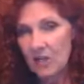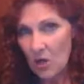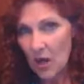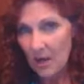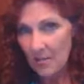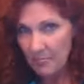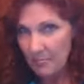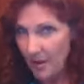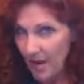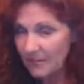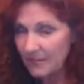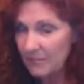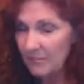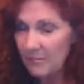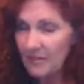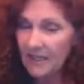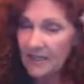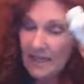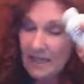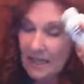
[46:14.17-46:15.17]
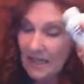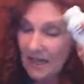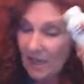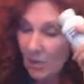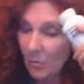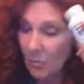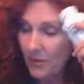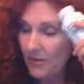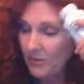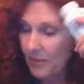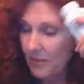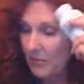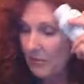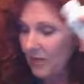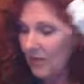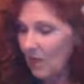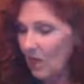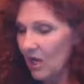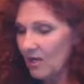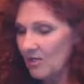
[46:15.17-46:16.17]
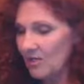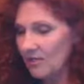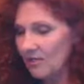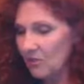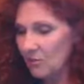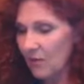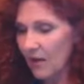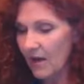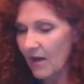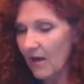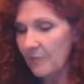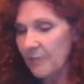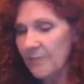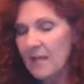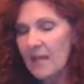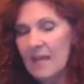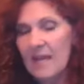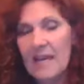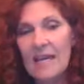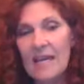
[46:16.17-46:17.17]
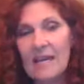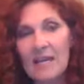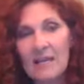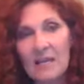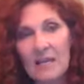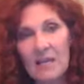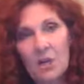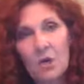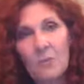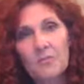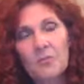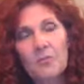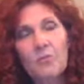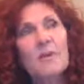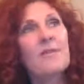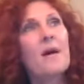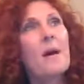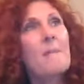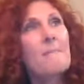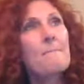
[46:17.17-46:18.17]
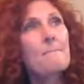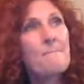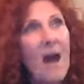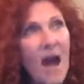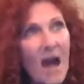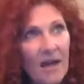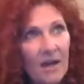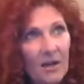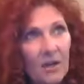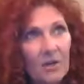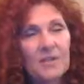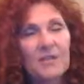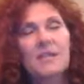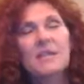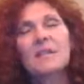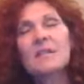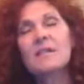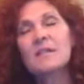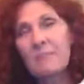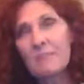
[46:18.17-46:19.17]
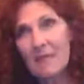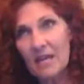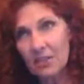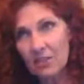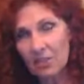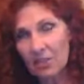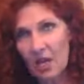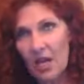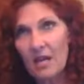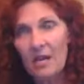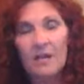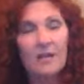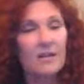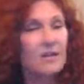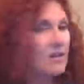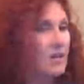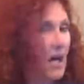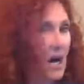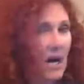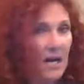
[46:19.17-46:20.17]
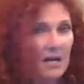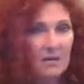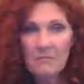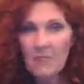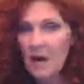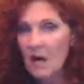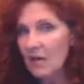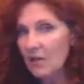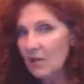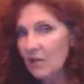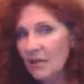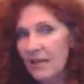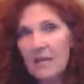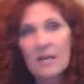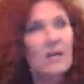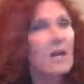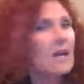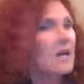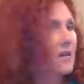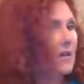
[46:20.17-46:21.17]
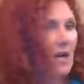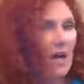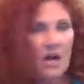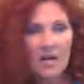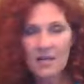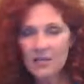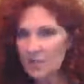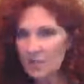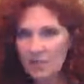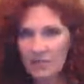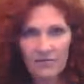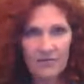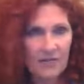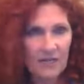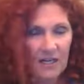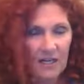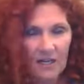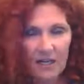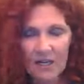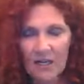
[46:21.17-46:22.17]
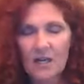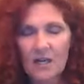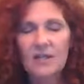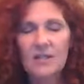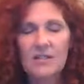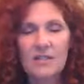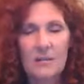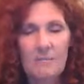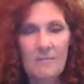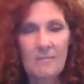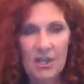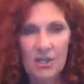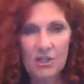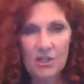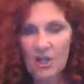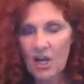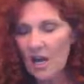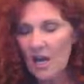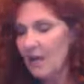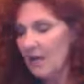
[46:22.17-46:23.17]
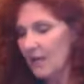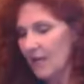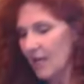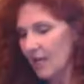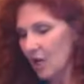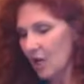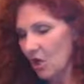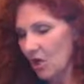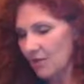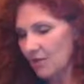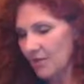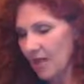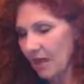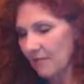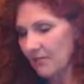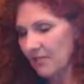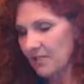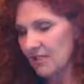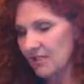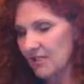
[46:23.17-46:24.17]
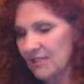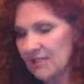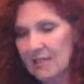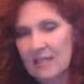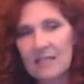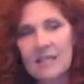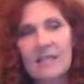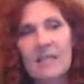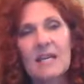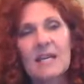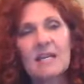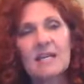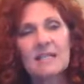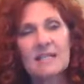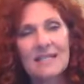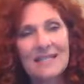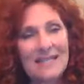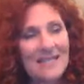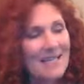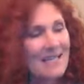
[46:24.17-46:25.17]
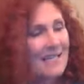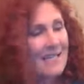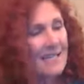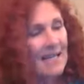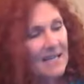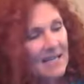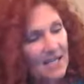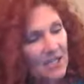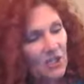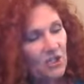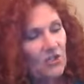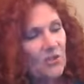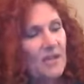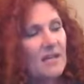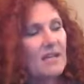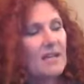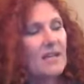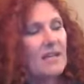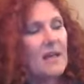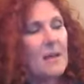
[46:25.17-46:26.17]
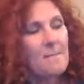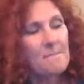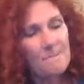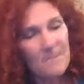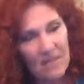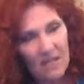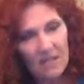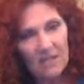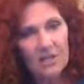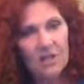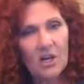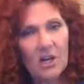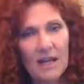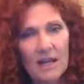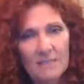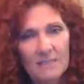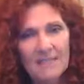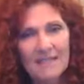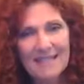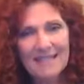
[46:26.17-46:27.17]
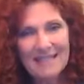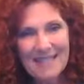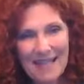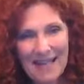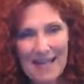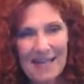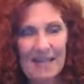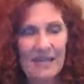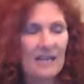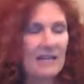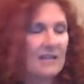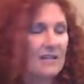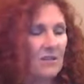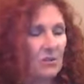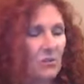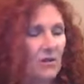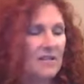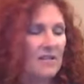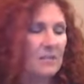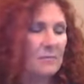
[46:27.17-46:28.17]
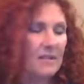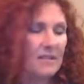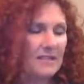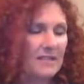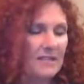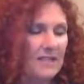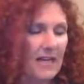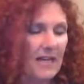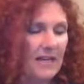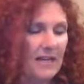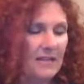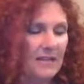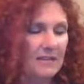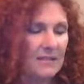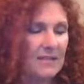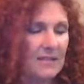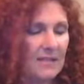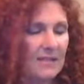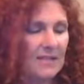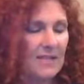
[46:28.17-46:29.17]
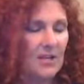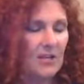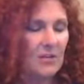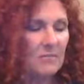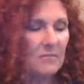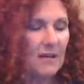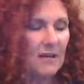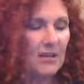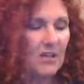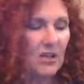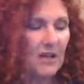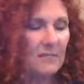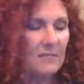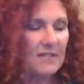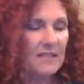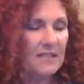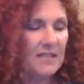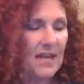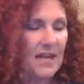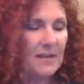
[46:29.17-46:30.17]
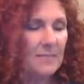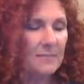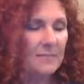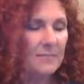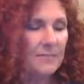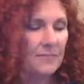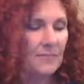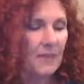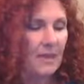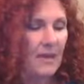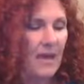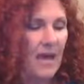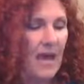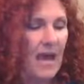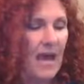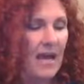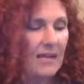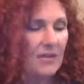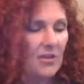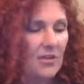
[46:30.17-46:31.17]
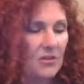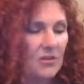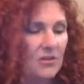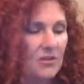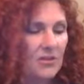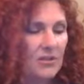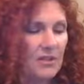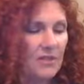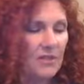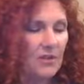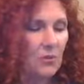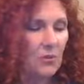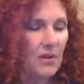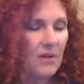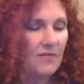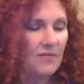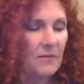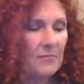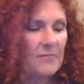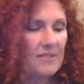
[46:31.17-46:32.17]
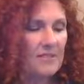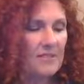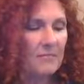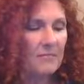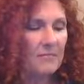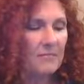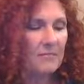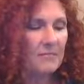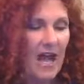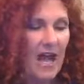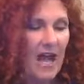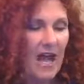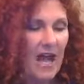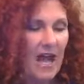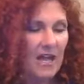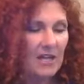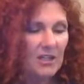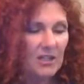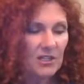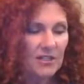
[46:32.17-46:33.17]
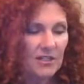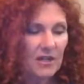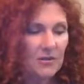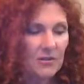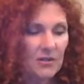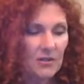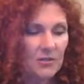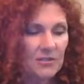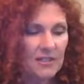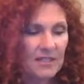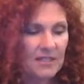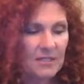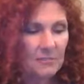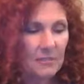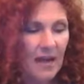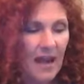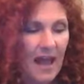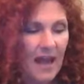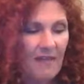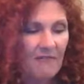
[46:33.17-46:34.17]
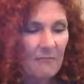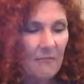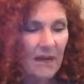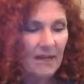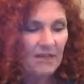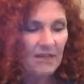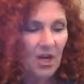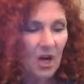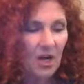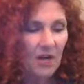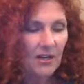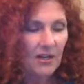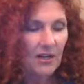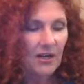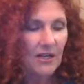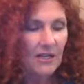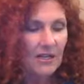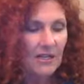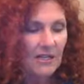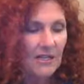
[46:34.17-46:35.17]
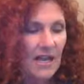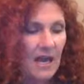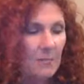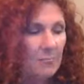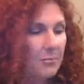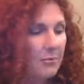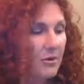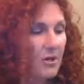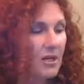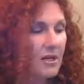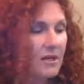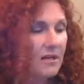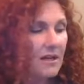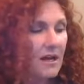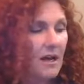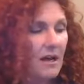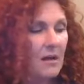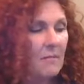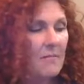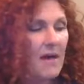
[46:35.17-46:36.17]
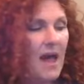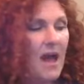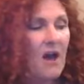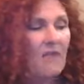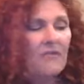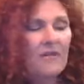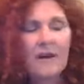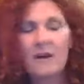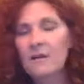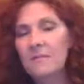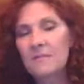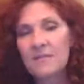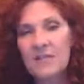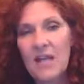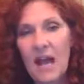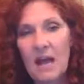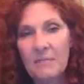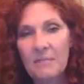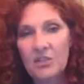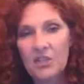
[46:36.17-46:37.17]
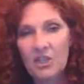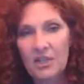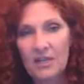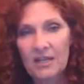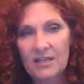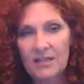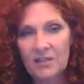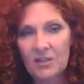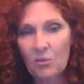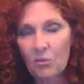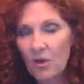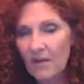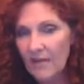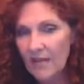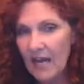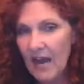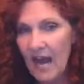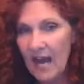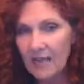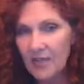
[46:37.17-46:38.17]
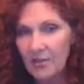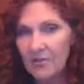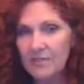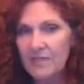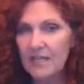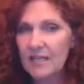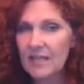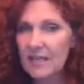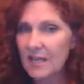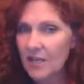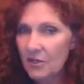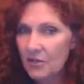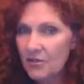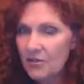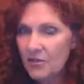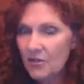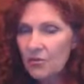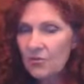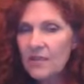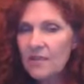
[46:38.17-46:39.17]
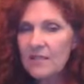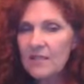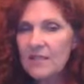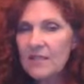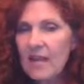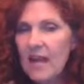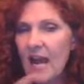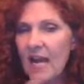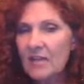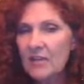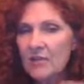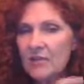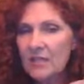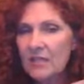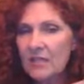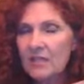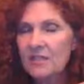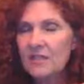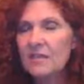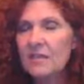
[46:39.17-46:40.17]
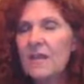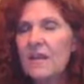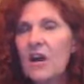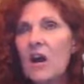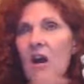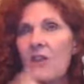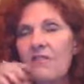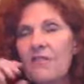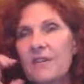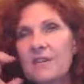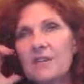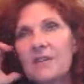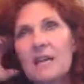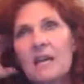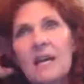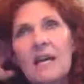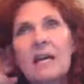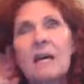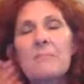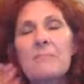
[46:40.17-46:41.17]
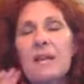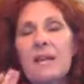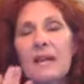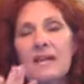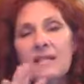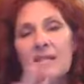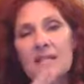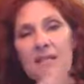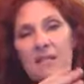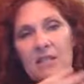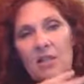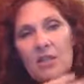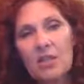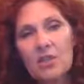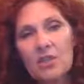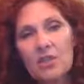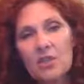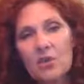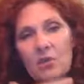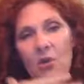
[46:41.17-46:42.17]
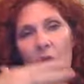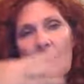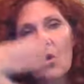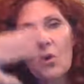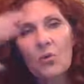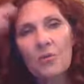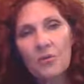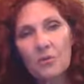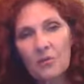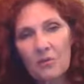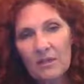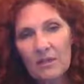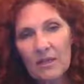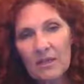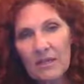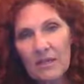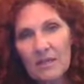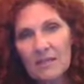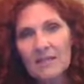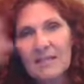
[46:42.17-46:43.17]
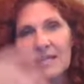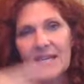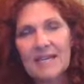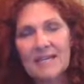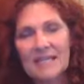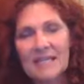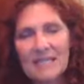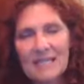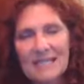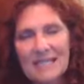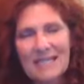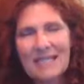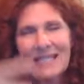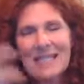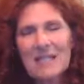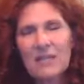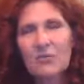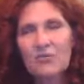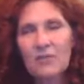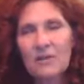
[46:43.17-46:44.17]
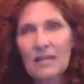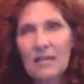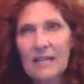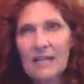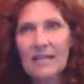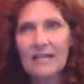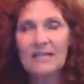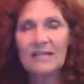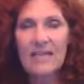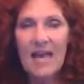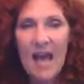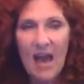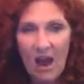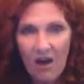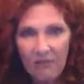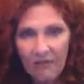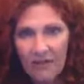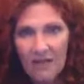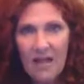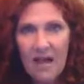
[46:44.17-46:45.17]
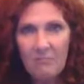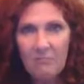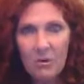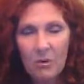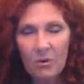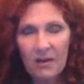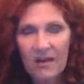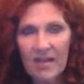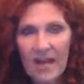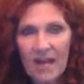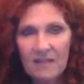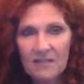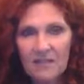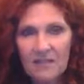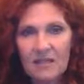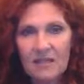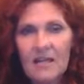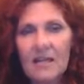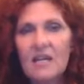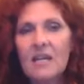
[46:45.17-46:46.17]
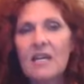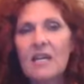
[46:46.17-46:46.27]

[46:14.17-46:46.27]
quite possibly could help with memory loss as well. It helped with mild dementia, not moderate, not severe dementia and Alzheimer's disease. 600 milligrams a day is what's been studied, 600 milligrams a day. I use the one from Xymogen. I actually don't use this, but I have my daughter. Yeah, Brooke, um, Alpha, um, Xymogen is the one that I use. And here's the reason that I use this in the office because it's a controlled release, extended release alpha lipoic acid.